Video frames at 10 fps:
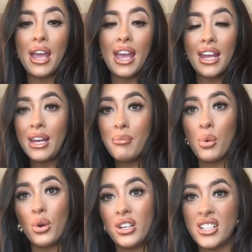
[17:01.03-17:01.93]
any
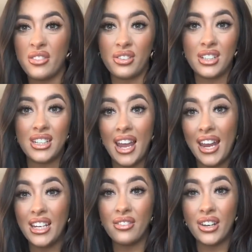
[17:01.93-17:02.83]
more different
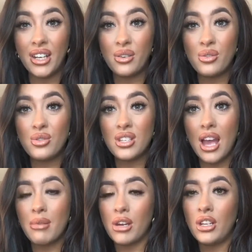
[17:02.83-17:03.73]
kind of videos,
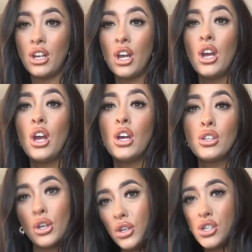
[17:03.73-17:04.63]
I'm not
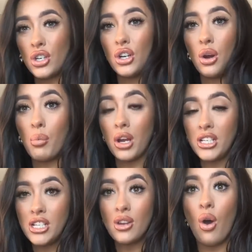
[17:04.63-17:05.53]
too sure on what
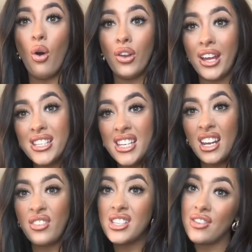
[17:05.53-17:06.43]
you all like seeing,
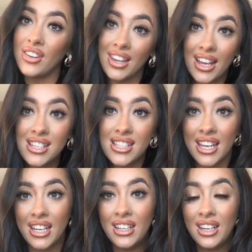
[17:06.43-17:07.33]
if you even like
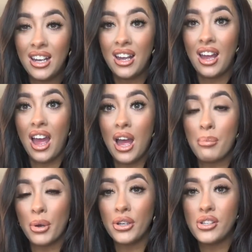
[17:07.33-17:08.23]
seeing
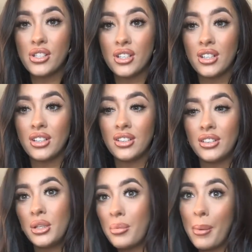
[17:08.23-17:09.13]
about,
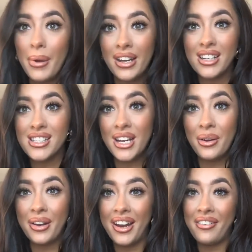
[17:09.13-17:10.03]
you know, my pregnancy or
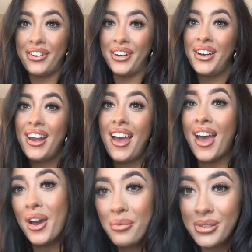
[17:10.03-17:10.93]
whatever.
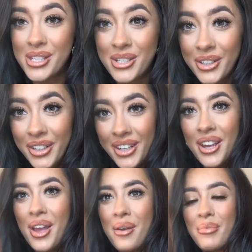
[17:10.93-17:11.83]
I hope you do,
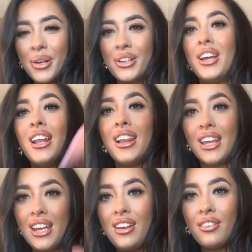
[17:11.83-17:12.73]
but
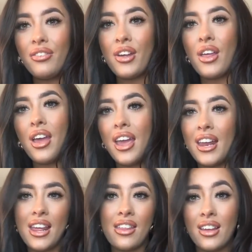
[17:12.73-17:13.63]
leave
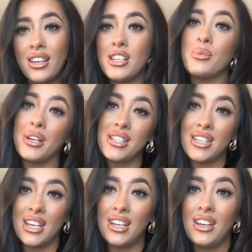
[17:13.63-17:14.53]
anything that you want to
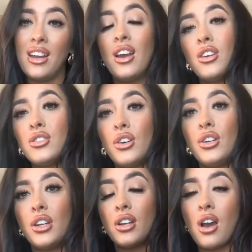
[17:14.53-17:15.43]
see
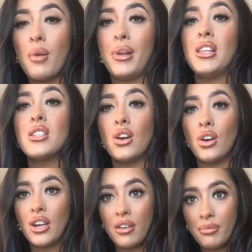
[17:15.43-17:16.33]
down in the comments,
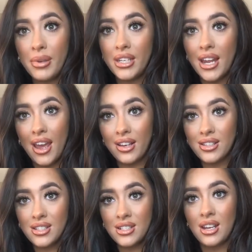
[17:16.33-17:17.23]
or give me a
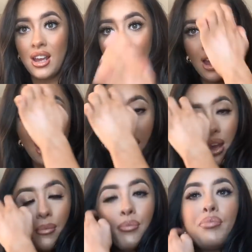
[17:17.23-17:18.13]
text
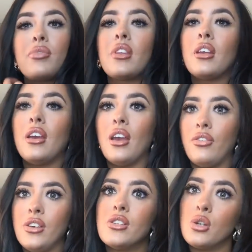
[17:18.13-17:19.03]
if
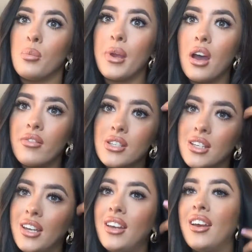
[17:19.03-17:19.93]
you know me,
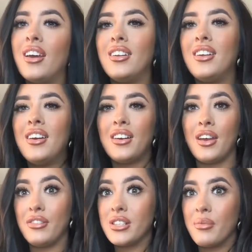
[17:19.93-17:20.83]
obviously, and
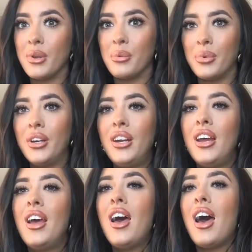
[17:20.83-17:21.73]
if you have my number,
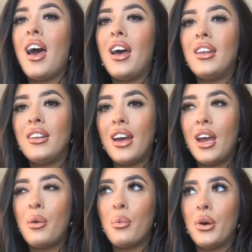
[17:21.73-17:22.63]
and
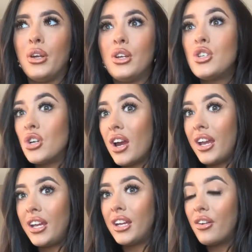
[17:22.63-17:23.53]
I will
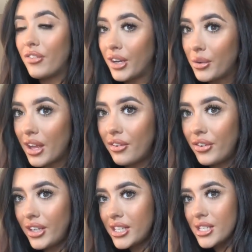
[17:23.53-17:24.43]
try video that for
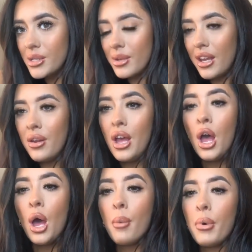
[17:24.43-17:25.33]
you as well.
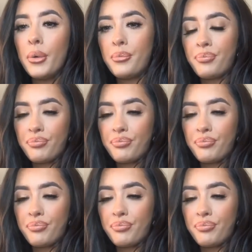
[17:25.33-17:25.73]
But